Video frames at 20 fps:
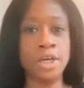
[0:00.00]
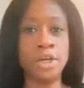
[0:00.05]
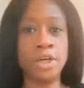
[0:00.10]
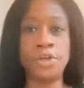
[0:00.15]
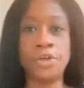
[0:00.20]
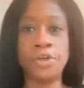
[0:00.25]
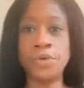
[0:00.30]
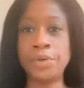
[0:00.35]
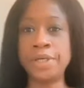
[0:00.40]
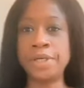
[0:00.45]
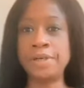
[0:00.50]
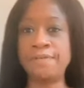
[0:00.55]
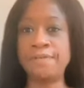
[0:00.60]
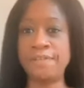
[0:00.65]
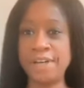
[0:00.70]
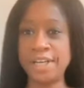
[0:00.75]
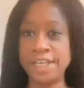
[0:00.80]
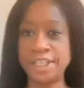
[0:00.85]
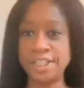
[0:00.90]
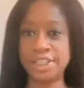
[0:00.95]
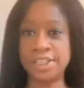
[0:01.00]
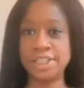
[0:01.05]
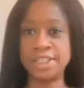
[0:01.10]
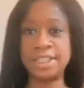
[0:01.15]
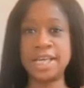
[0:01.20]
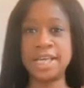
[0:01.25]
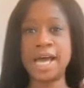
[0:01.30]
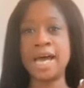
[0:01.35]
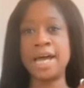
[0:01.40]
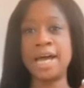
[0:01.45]
during inflation
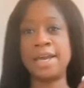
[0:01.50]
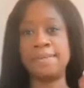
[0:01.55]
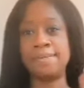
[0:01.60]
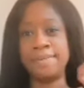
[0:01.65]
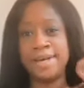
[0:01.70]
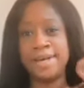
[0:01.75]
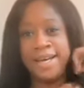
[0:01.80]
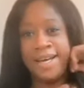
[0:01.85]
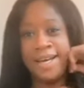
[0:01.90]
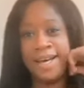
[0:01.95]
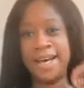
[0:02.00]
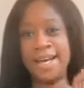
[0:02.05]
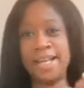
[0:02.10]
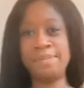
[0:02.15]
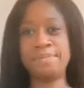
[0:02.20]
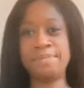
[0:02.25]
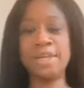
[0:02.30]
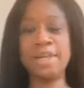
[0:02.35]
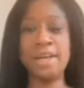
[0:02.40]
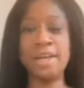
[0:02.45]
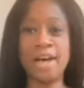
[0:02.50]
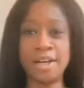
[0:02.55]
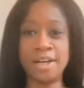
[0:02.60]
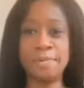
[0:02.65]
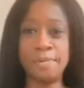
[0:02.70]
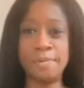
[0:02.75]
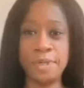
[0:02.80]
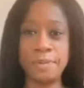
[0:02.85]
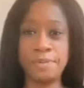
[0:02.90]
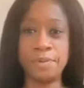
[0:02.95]
time. I helped a lot of
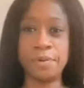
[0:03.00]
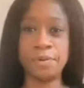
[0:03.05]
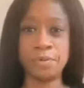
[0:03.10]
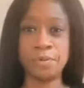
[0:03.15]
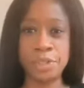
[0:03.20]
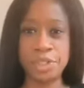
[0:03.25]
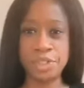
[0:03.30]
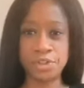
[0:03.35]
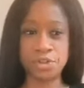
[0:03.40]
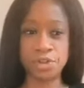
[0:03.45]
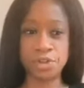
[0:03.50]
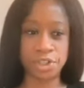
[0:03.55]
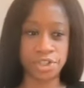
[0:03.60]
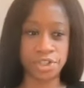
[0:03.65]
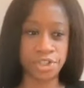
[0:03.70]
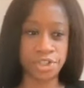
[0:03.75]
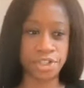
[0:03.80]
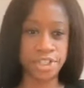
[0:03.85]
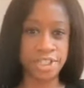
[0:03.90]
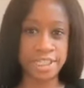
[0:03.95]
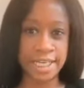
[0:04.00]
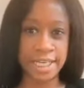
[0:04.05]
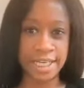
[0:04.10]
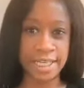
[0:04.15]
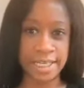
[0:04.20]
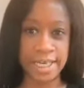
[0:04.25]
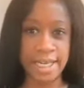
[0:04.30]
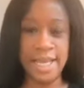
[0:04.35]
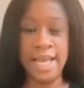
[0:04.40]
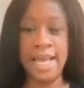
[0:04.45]
people restructure their debt,
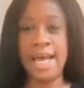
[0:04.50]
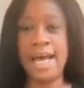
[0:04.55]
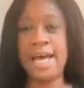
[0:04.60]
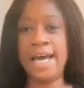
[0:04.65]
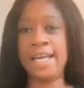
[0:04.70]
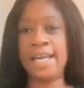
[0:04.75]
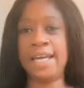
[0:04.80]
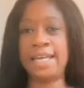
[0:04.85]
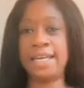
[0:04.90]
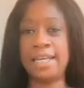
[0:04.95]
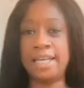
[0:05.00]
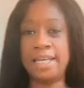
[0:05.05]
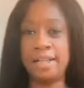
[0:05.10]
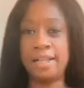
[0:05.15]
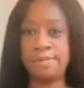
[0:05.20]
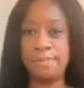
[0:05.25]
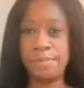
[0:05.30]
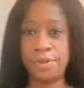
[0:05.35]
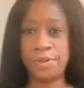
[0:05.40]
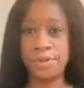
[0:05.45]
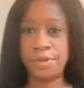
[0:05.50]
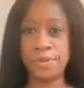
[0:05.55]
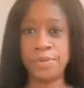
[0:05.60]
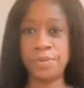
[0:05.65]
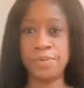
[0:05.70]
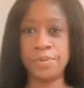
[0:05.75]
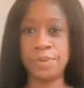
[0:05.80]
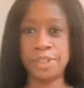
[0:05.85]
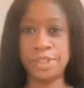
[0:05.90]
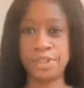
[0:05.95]
and I can help you
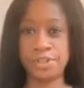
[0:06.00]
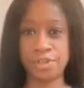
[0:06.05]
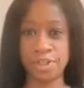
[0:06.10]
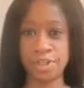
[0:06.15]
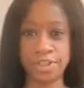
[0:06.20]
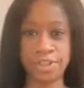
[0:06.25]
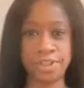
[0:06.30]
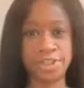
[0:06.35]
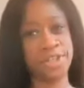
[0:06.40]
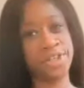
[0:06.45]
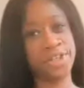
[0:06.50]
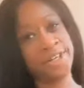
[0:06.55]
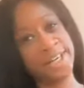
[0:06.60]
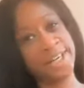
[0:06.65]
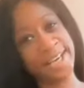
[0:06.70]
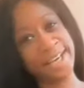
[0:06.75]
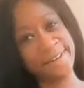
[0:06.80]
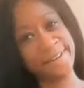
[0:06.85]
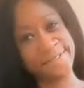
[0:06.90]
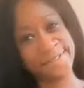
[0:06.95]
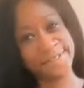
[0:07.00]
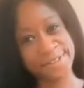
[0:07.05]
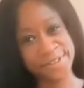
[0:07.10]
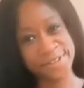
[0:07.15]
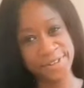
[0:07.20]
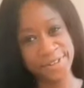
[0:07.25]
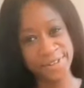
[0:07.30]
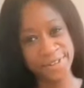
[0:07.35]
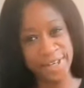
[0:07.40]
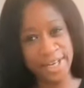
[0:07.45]
restructure your life.
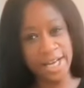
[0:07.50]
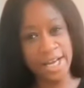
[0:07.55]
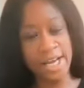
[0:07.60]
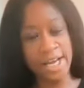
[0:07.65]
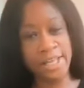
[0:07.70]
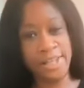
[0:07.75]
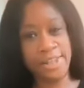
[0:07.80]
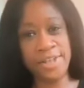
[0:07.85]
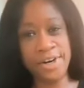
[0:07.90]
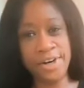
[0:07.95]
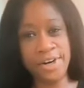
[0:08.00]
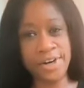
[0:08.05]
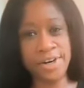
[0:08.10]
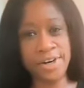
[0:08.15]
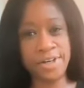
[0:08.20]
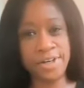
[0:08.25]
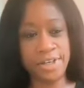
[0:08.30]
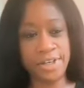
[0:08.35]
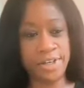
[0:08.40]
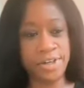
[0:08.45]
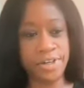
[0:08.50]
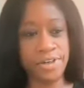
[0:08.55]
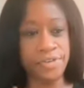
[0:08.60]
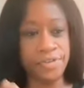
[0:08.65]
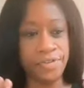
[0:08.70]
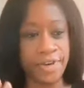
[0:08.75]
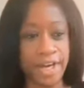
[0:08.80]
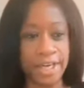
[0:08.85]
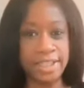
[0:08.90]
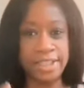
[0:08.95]
So
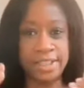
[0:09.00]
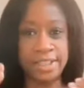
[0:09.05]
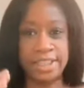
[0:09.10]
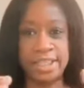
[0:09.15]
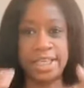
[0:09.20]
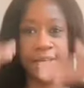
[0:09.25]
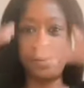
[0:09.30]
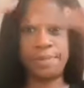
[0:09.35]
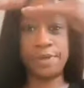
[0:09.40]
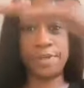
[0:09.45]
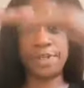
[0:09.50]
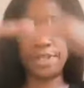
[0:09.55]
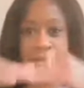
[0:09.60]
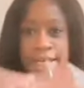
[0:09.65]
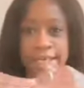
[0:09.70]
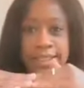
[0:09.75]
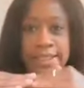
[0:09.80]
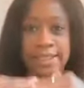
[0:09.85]
you've got to keep your debt